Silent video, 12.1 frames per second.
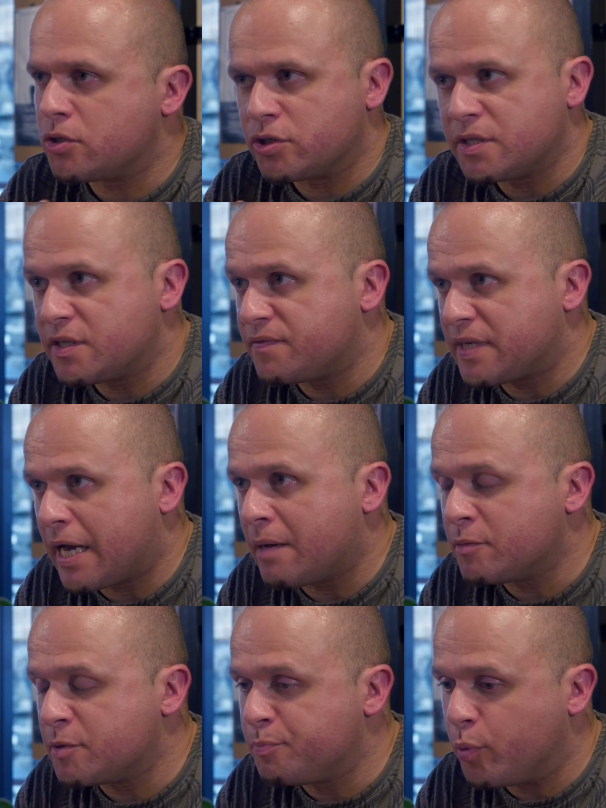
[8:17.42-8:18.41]
dozens of
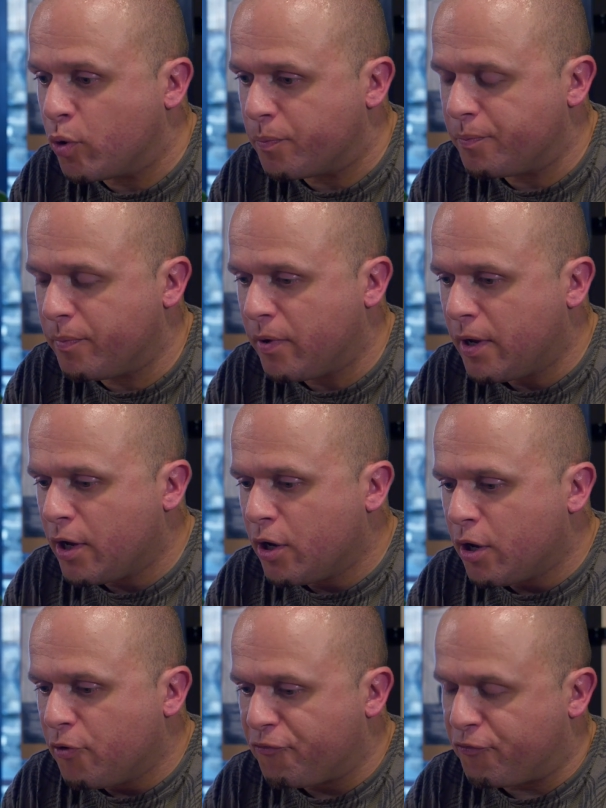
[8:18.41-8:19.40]
times, but
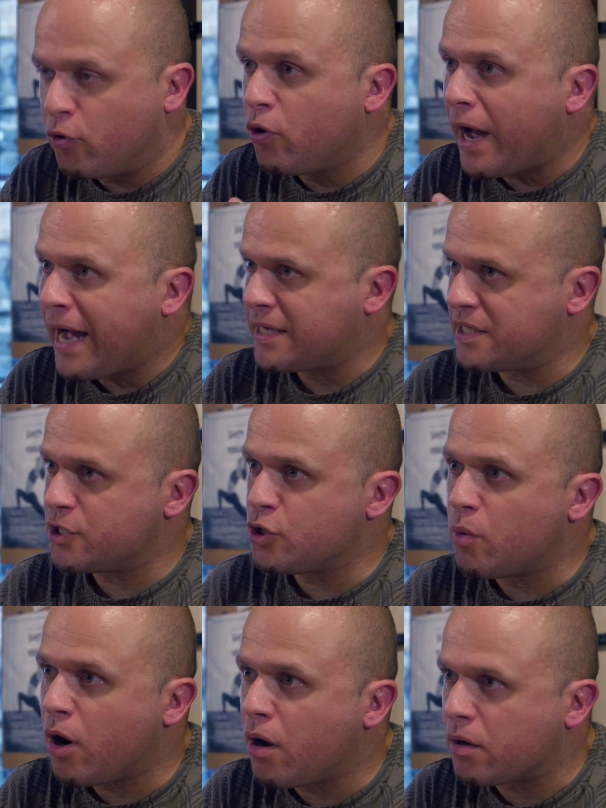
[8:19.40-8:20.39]
for actors
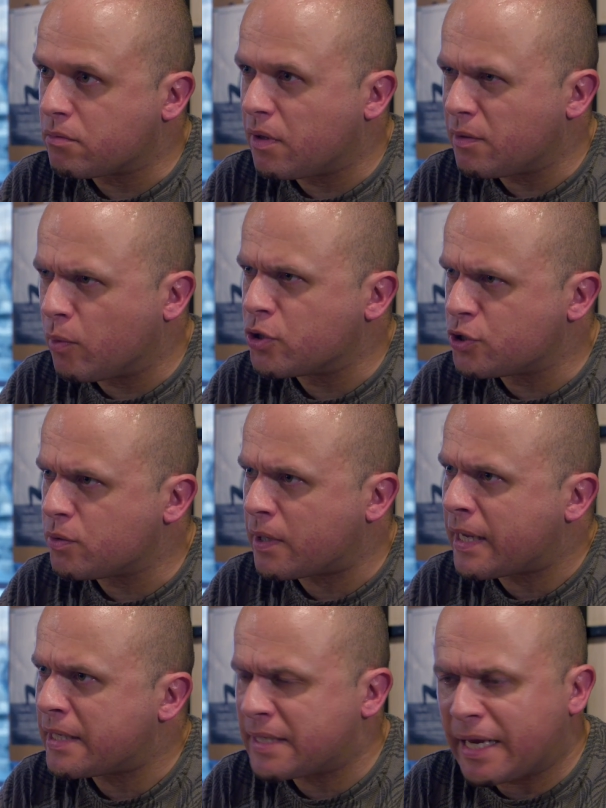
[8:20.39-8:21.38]
who are the ones who,
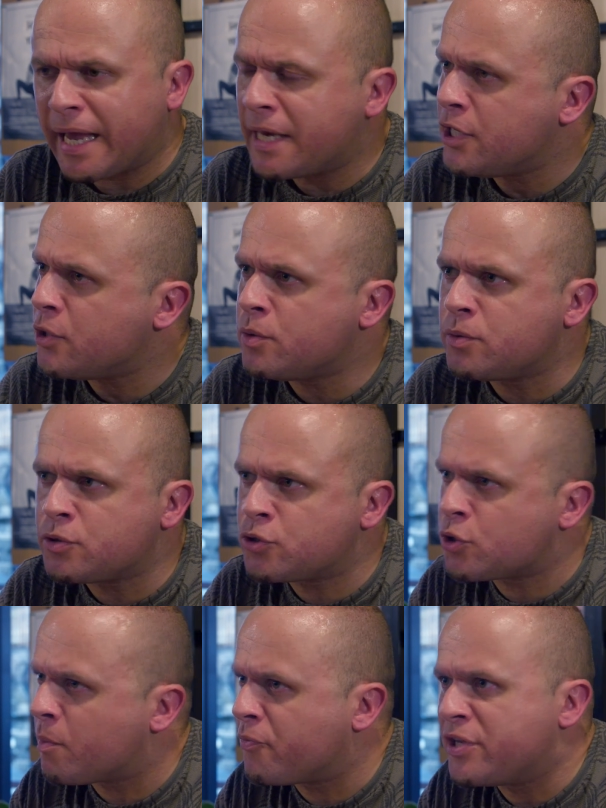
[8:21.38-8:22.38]
like, again, you
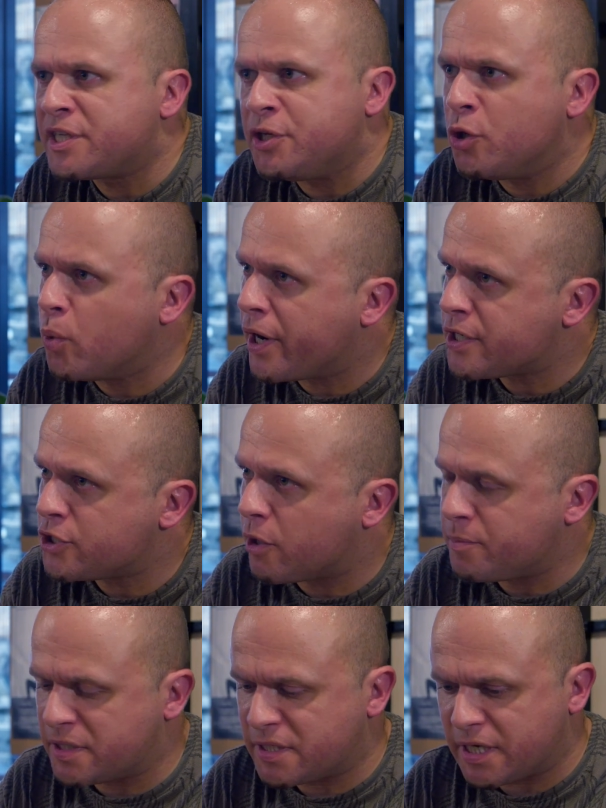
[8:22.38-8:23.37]
talk about this in your workshops,